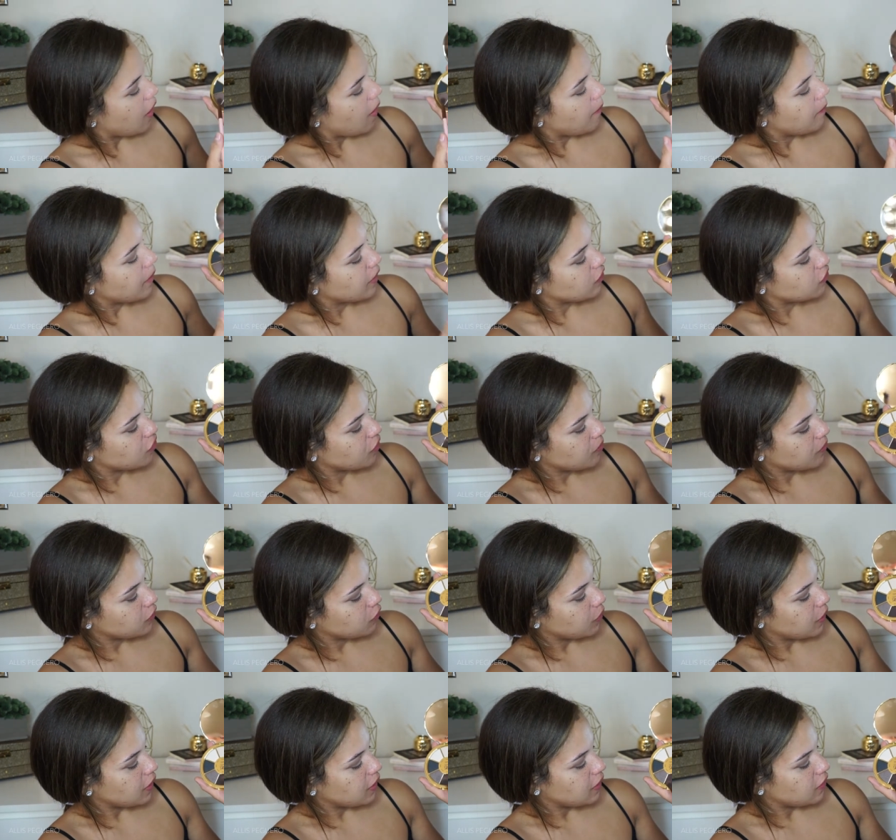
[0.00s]
a mixture
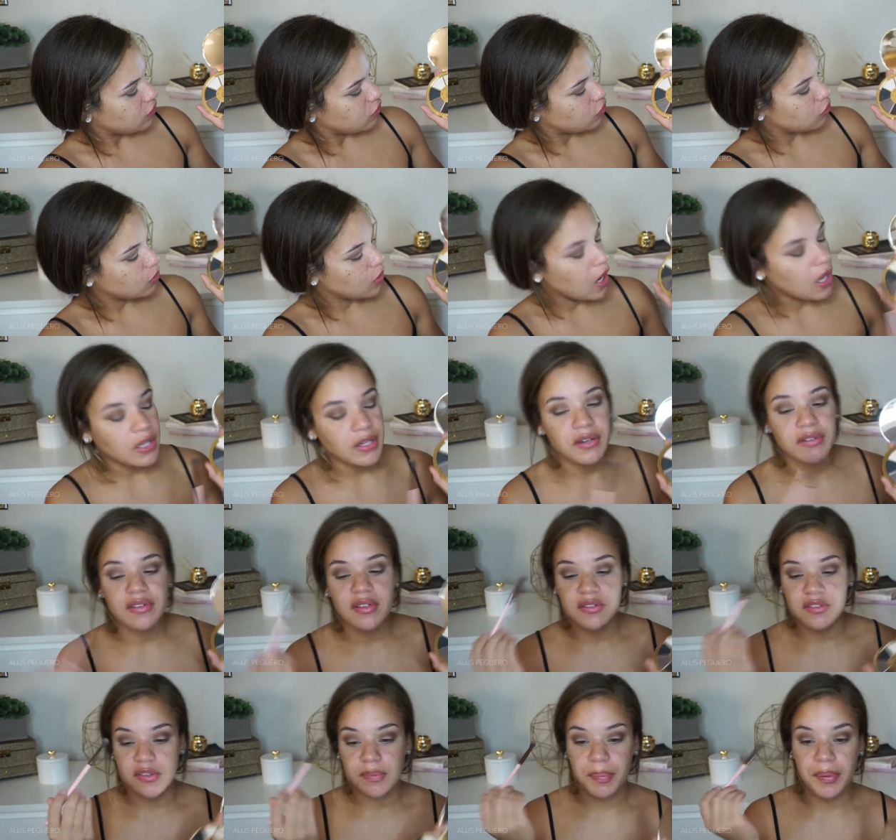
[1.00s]
between these two colors
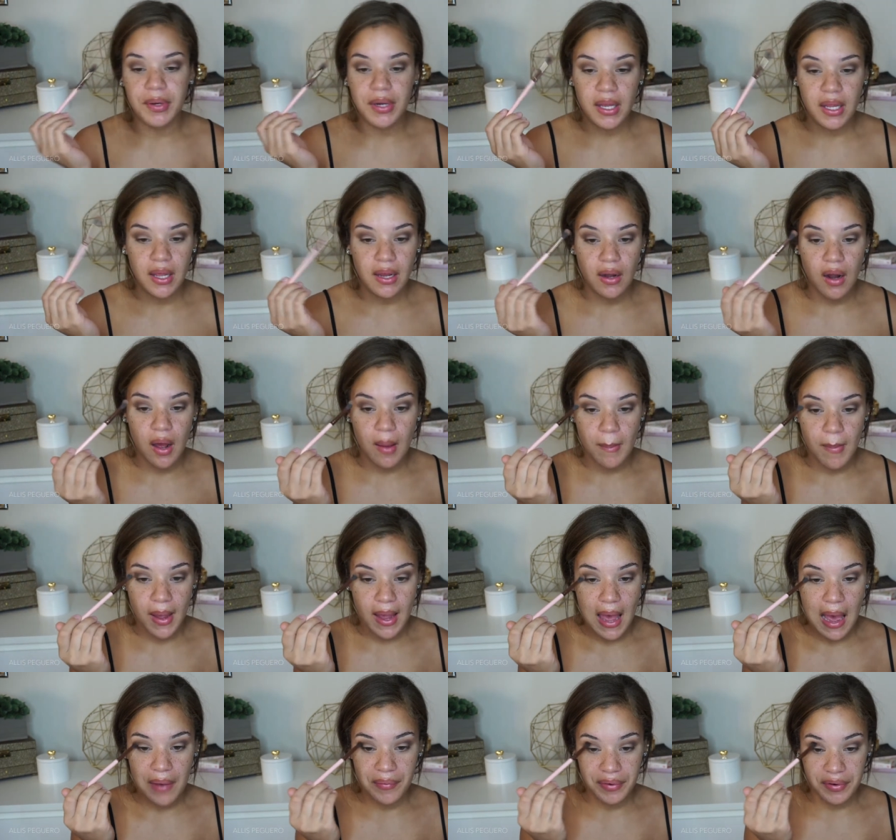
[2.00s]
and just putting it on
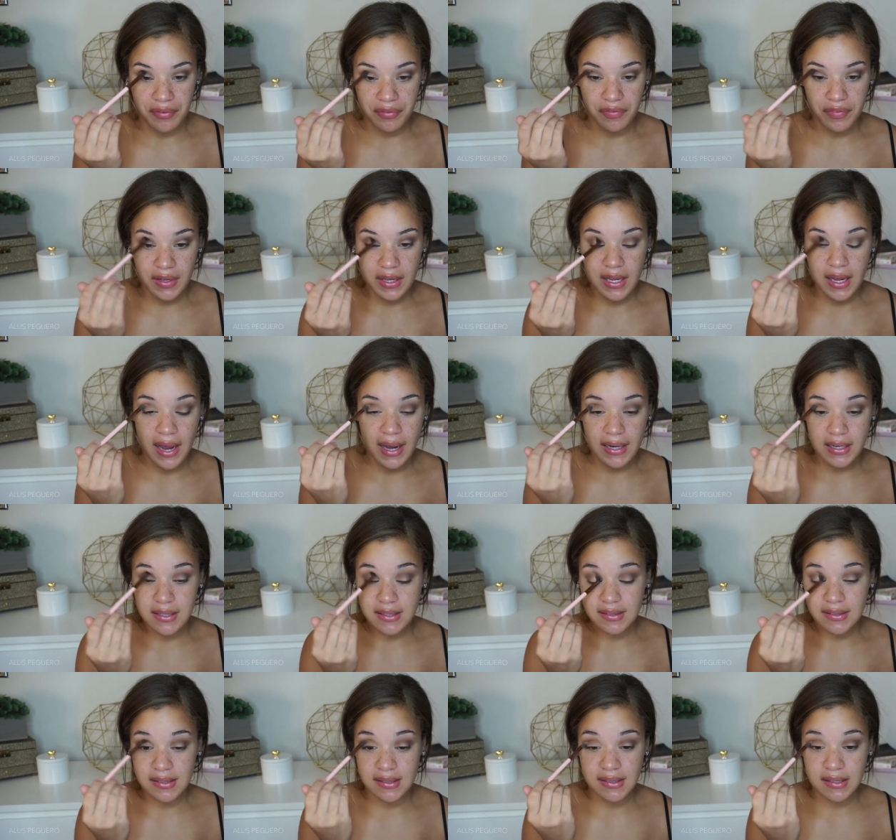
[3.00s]
my outer V, kind of
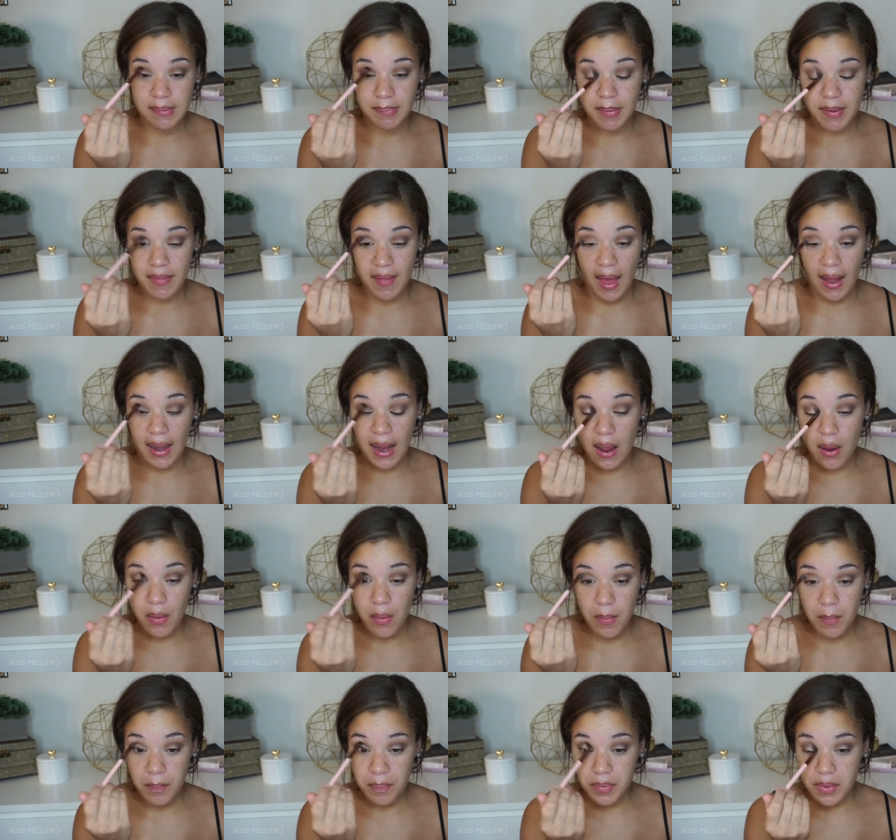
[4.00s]
just to deepen that
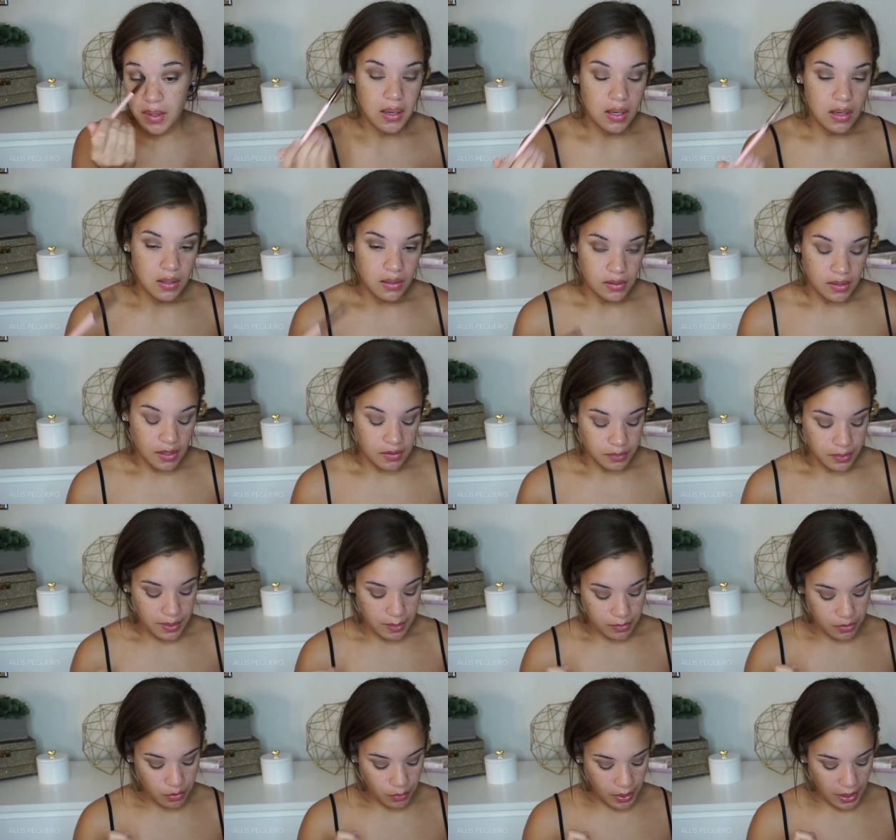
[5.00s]
out. That's what
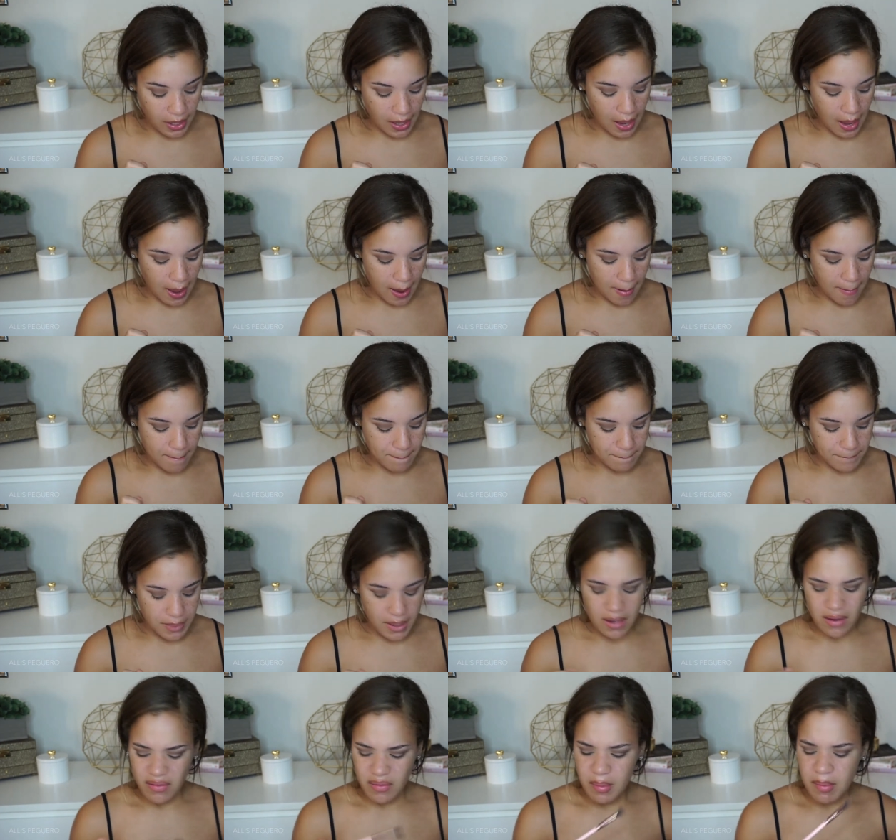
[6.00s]
I'm doing. Um,
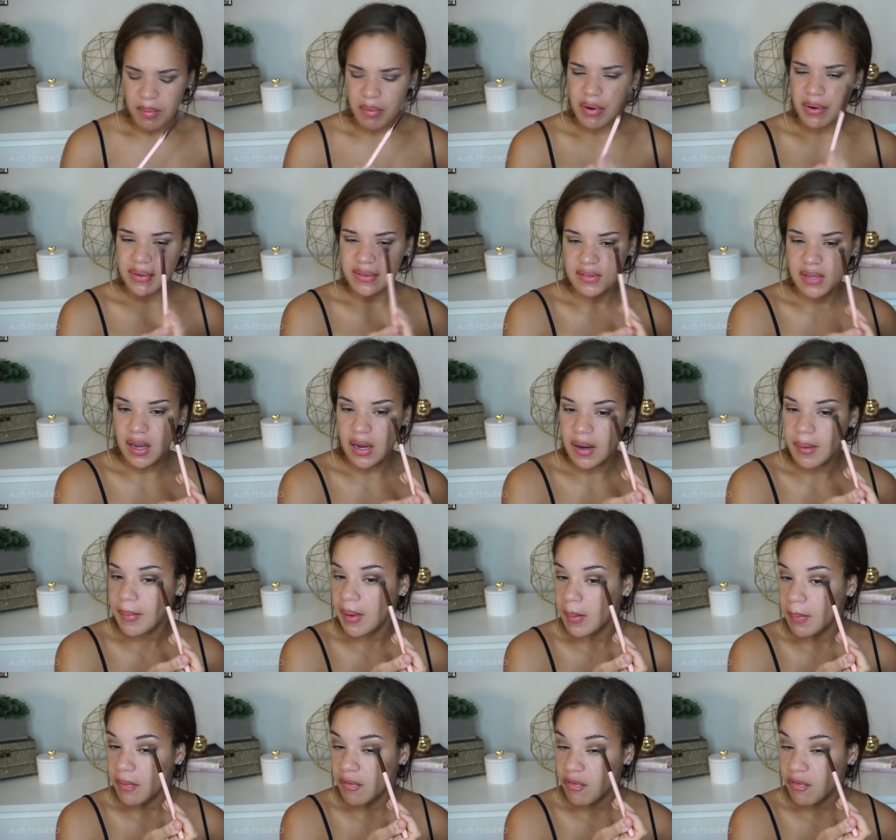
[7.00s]
I don't remember what I was talking about